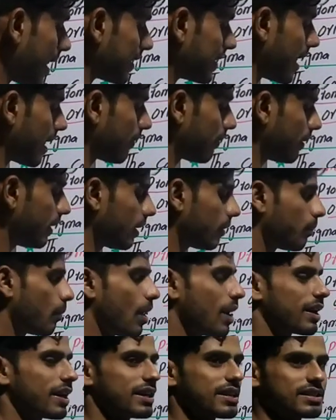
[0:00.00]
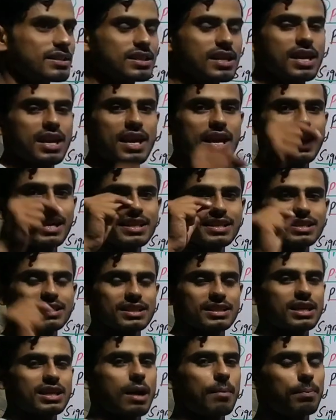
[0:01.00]
and then weak point it is it
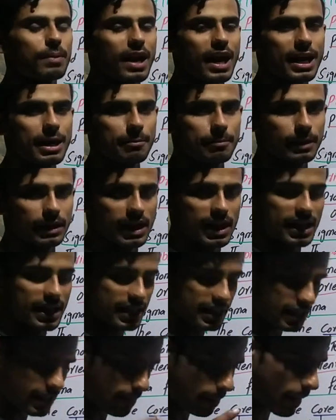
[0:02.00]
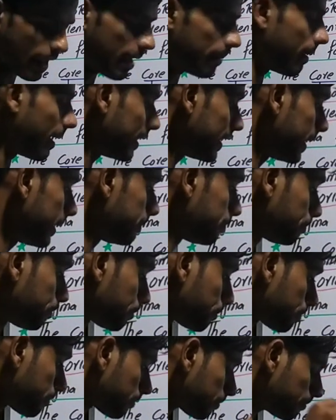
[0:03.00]
is applied uh, it is supplied by the
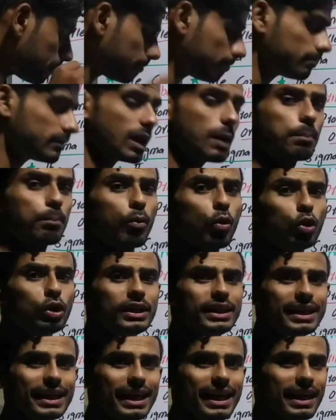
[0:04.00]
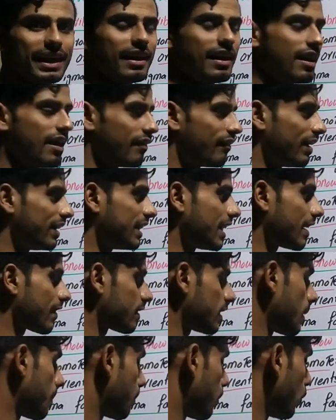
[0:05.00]
poly A. When there
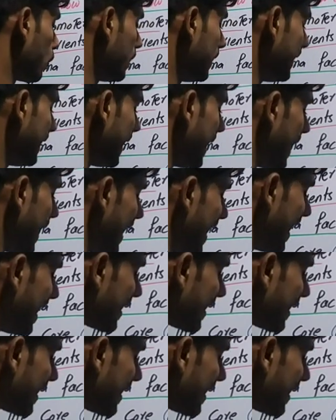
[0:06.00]
will poly A,